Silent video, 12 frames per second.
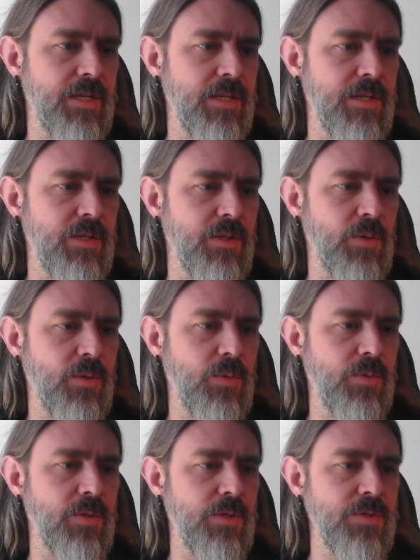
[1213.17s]
you
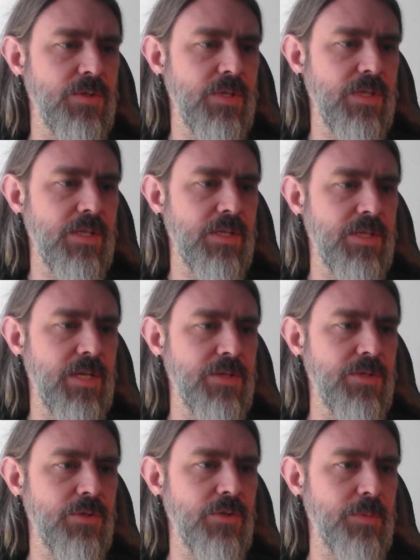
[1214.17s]
know, there's the
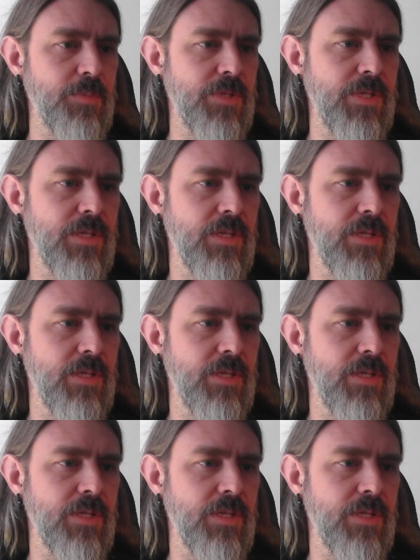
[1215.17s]
test script.